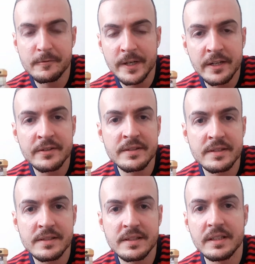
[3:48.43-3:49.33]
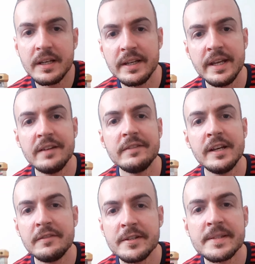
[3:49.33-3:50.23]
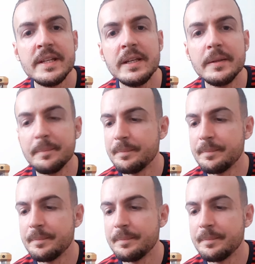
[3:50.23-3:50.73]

fragrances that I have ever seen.